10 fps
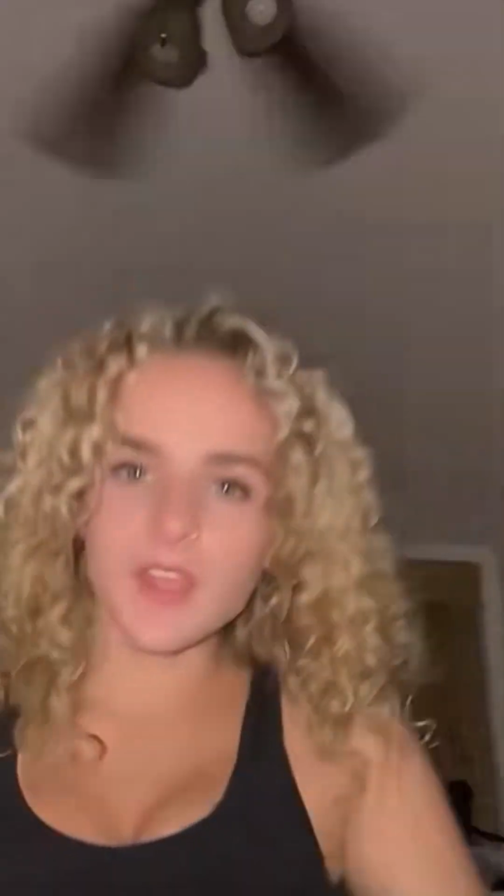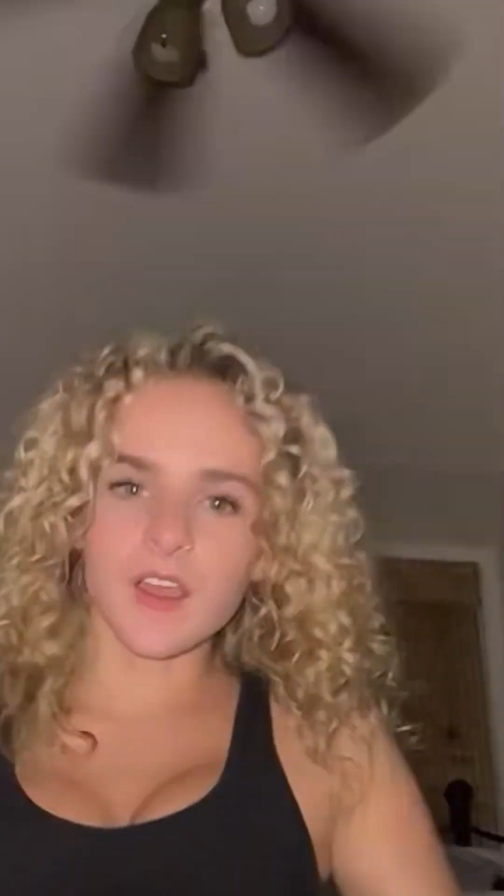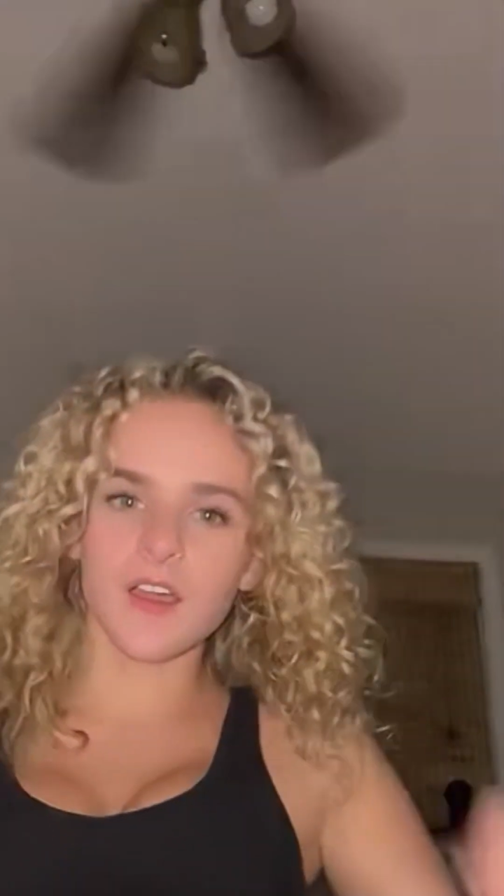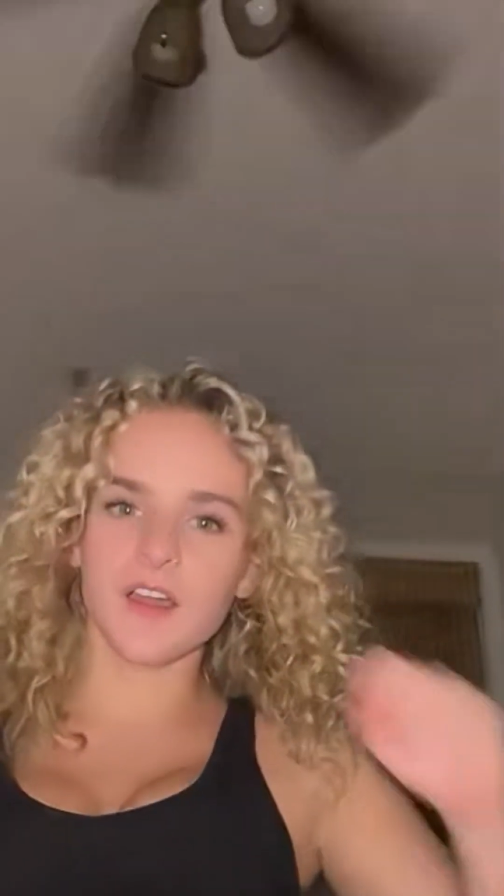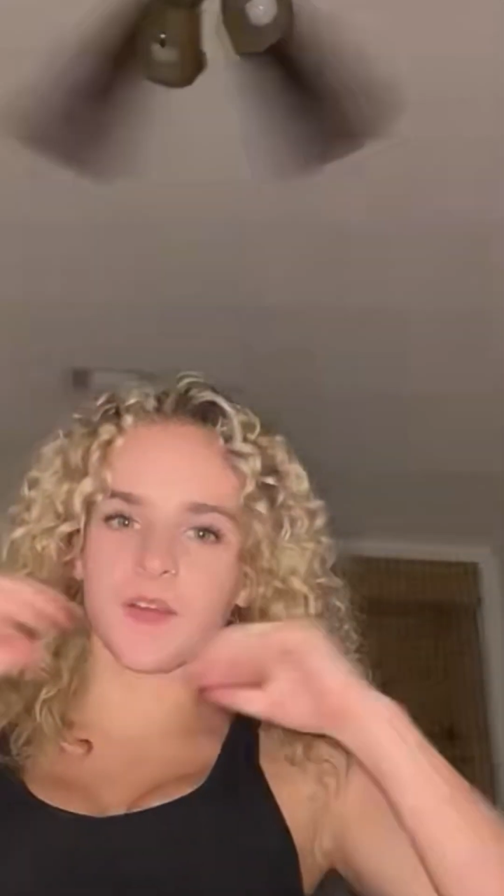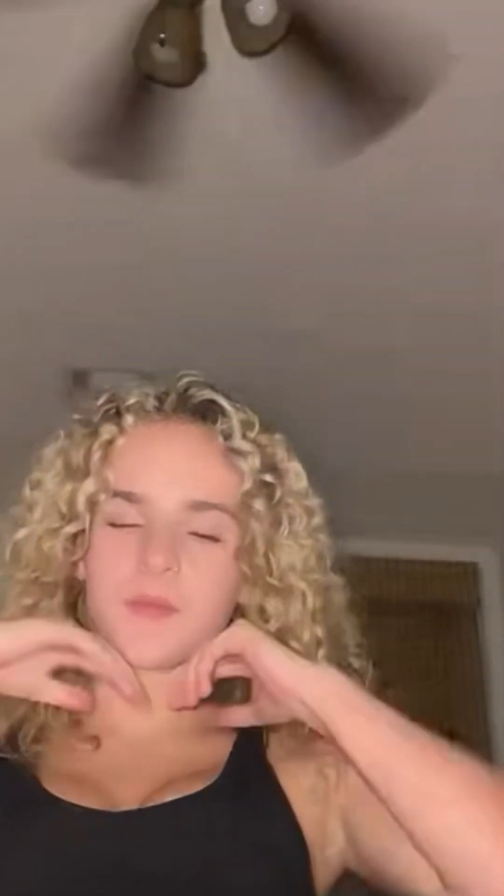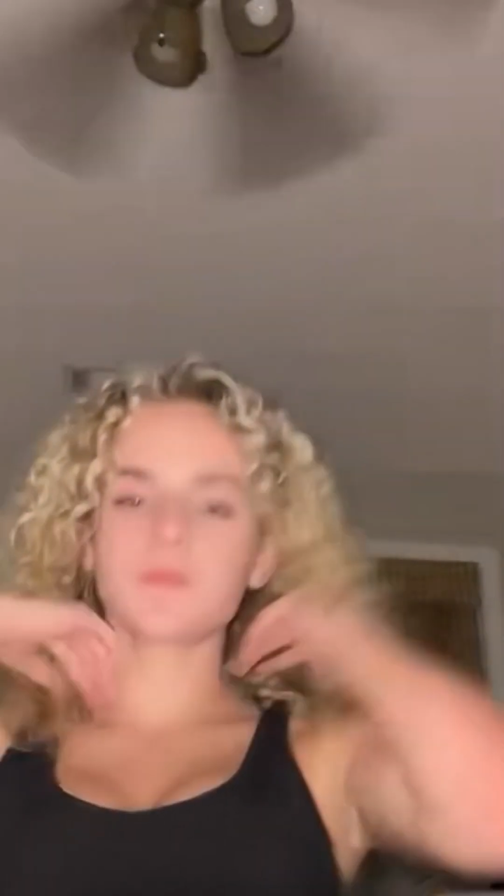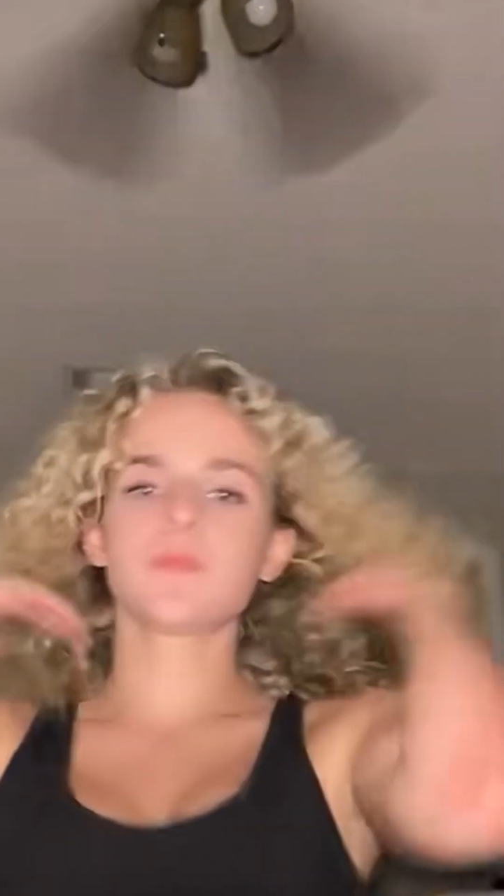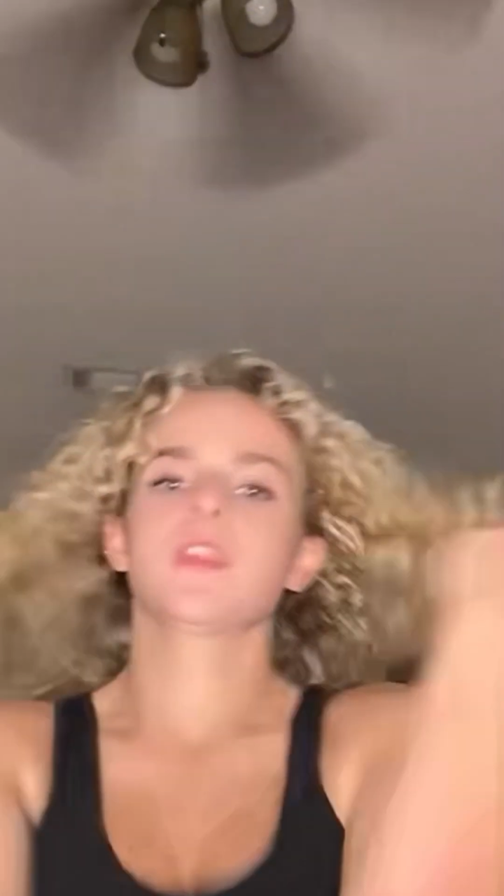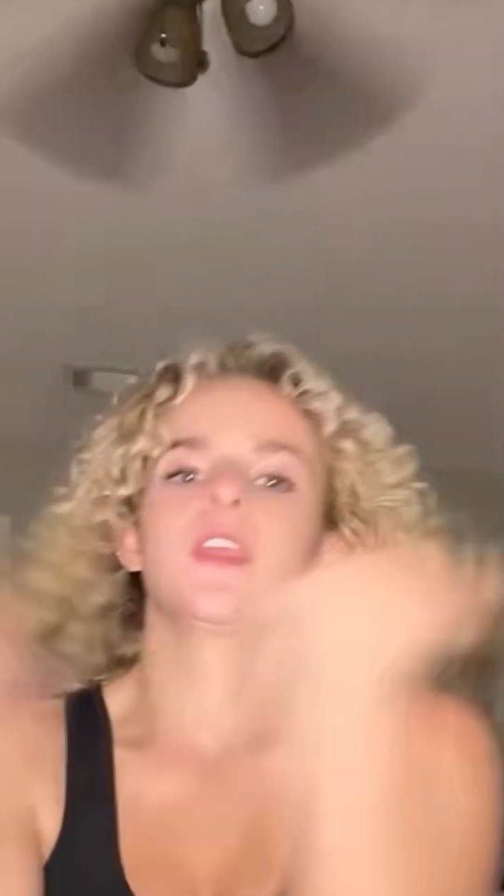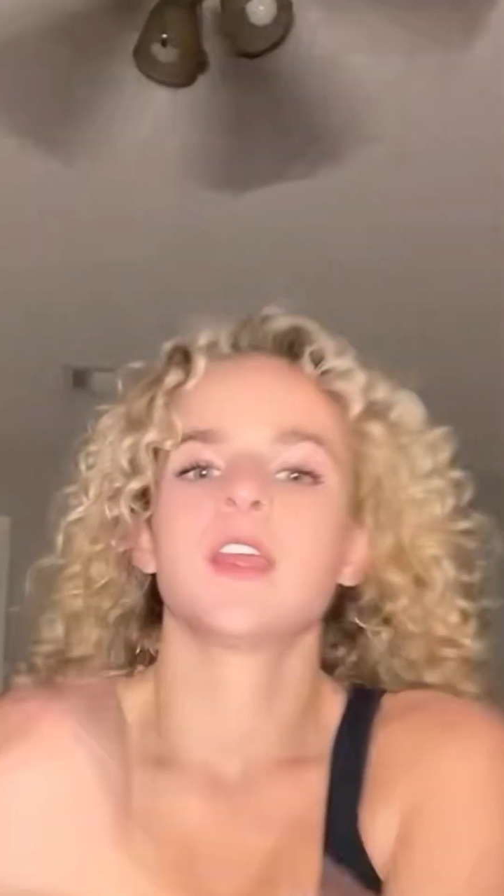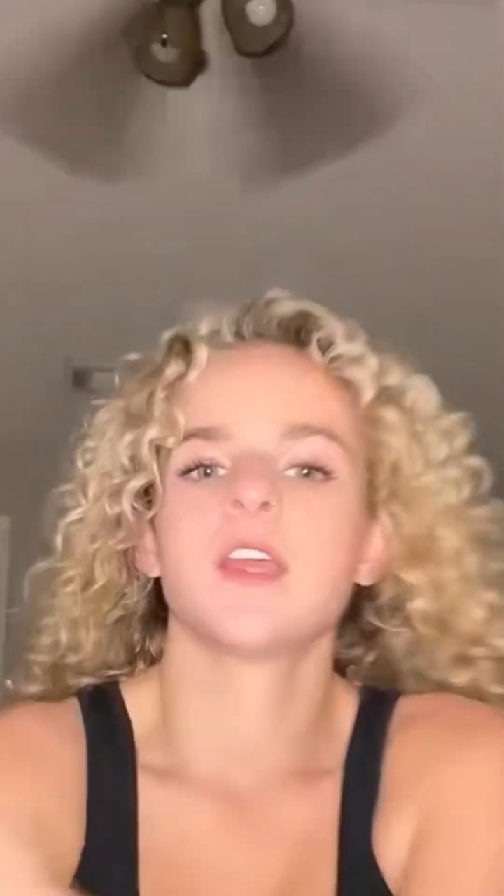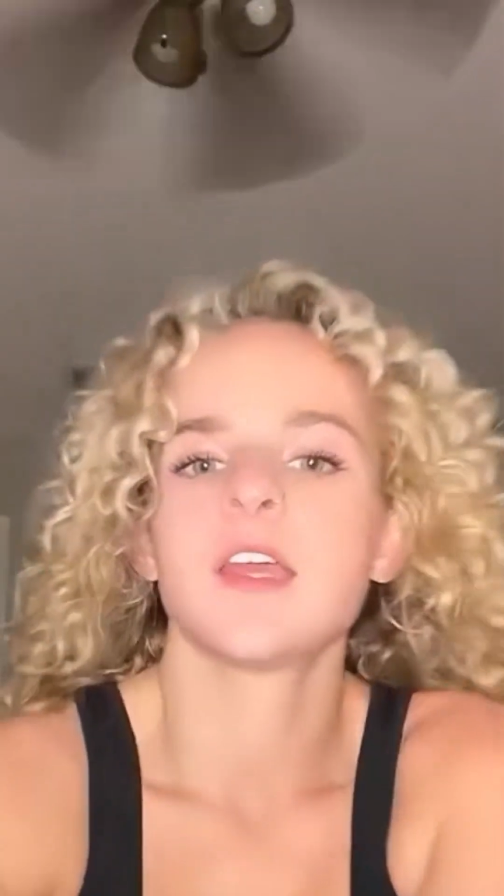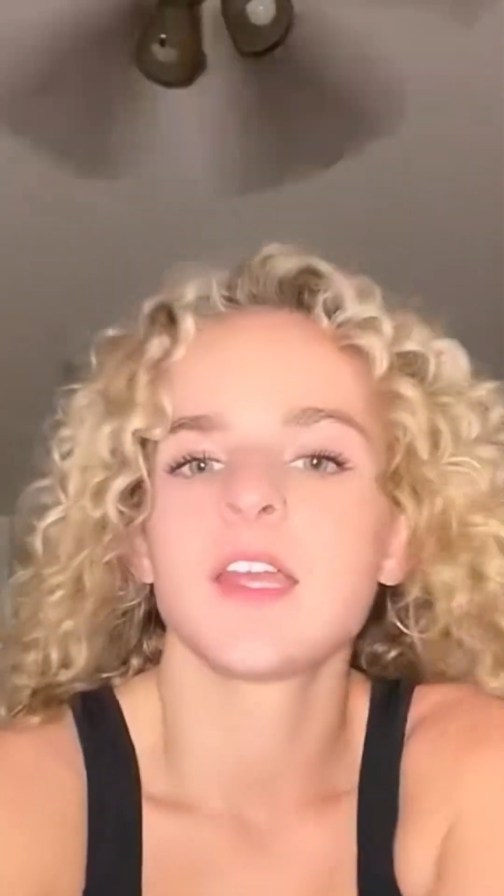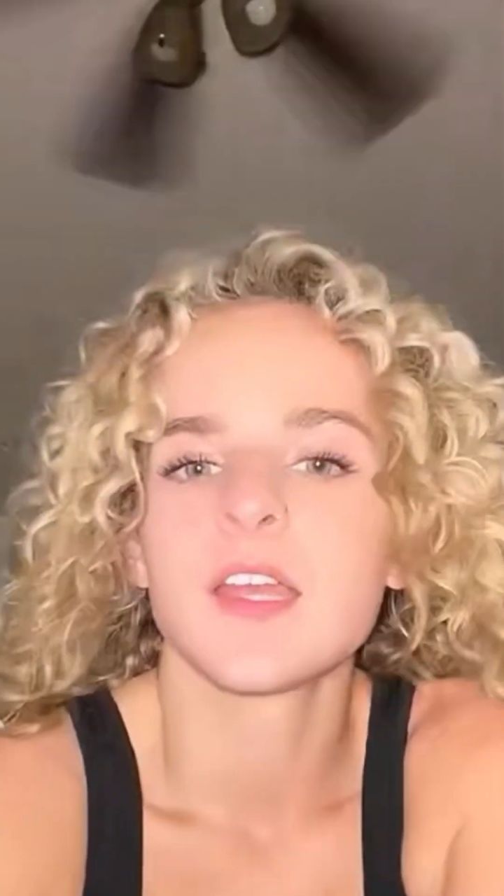um
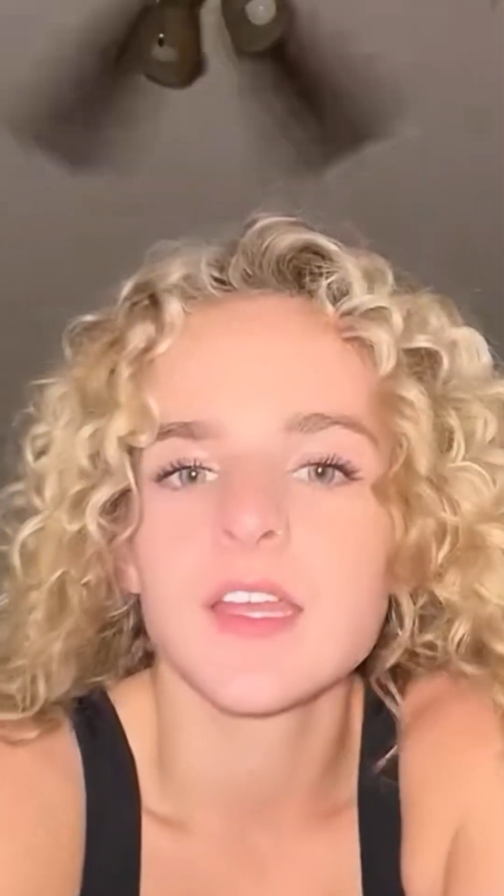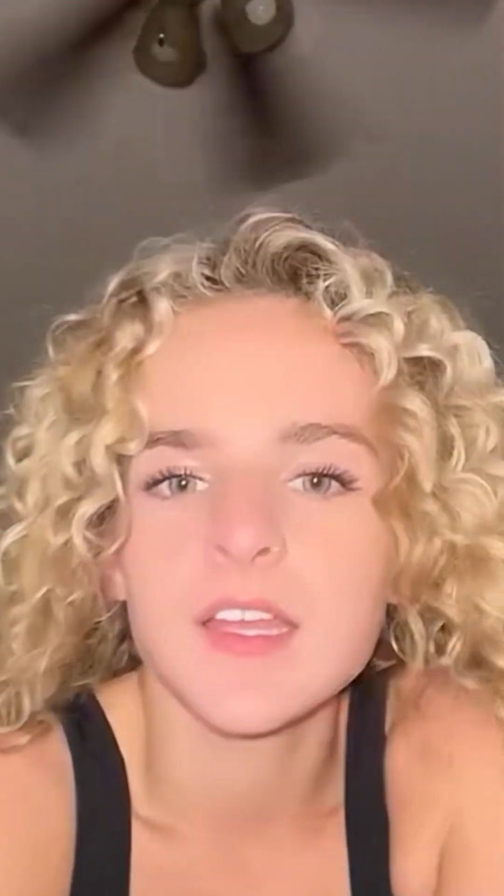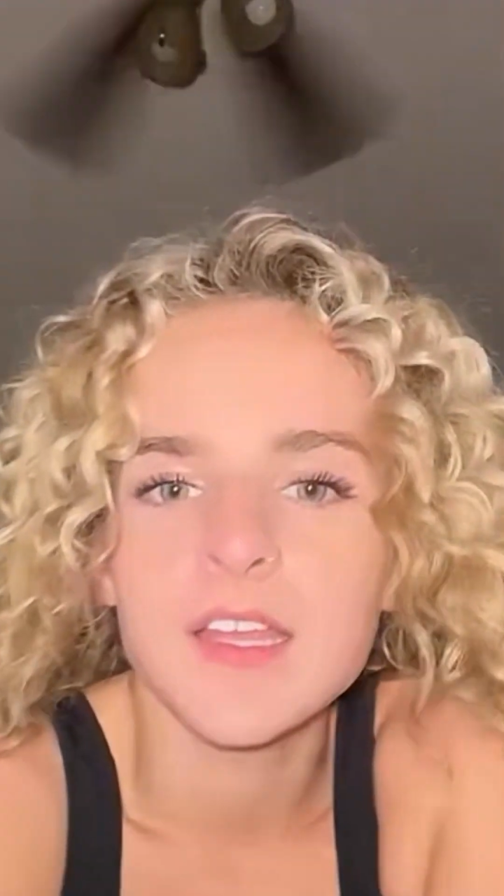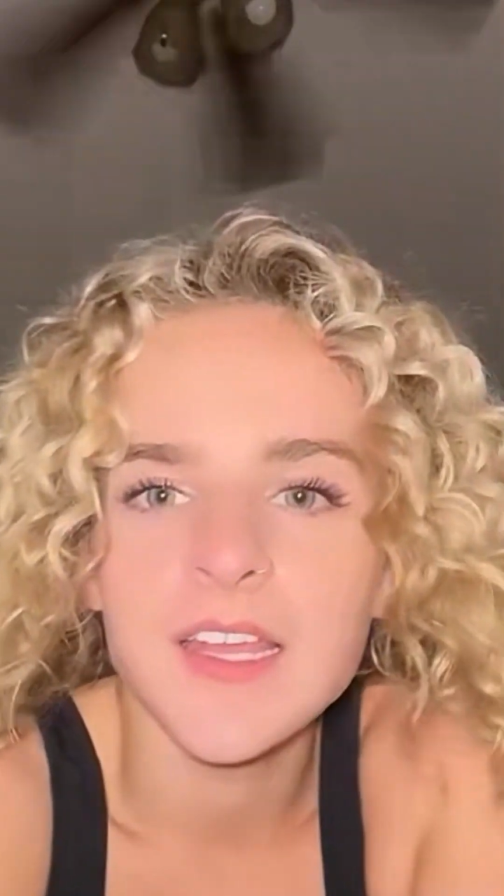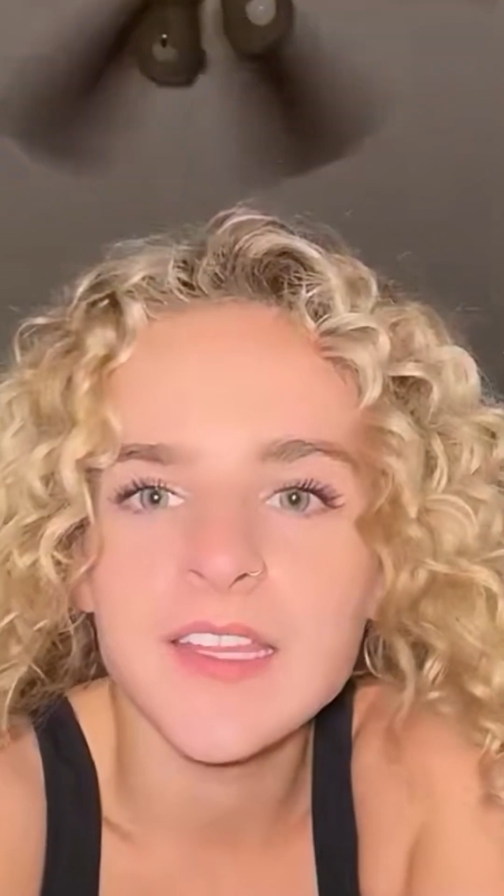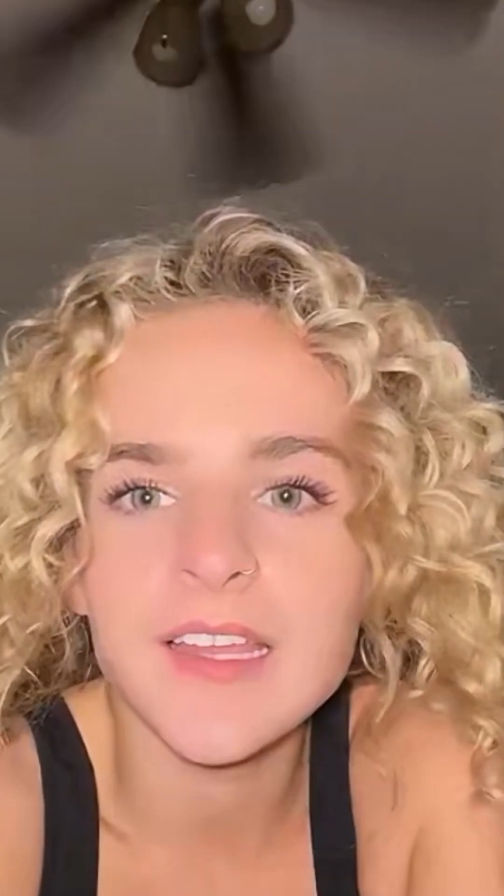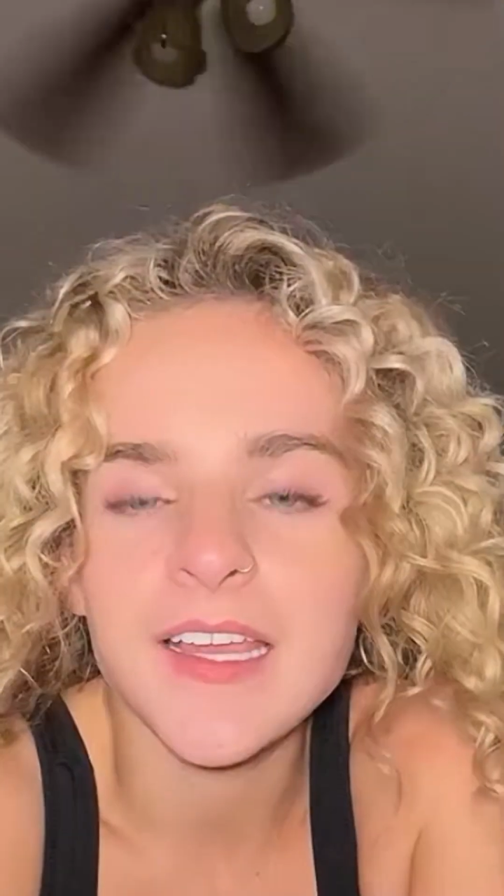and